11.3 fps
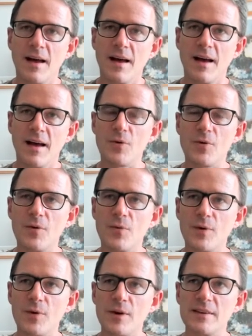But
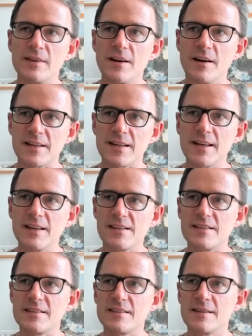with young
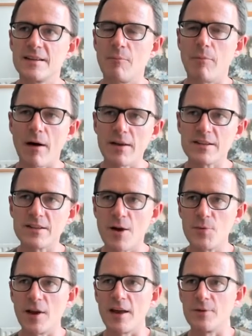kids, by the time
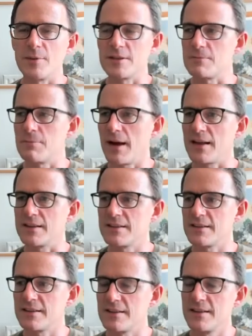you get them into bed,
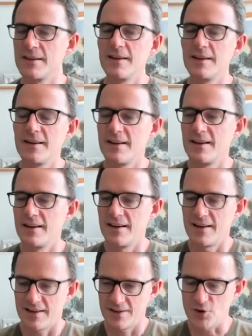
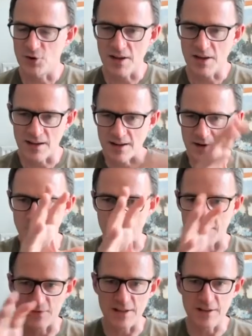you need a little bit
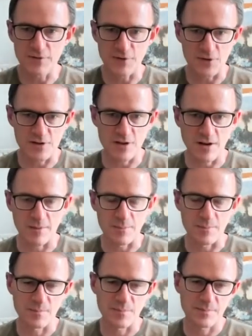of defuse
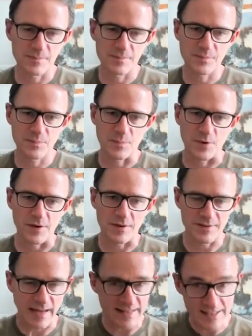time, but
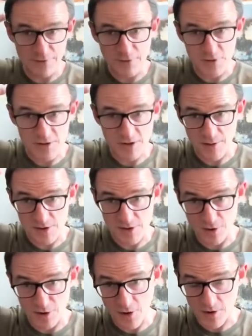that defuse time is
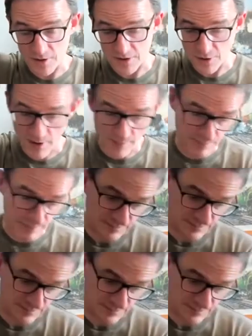too long. So I'm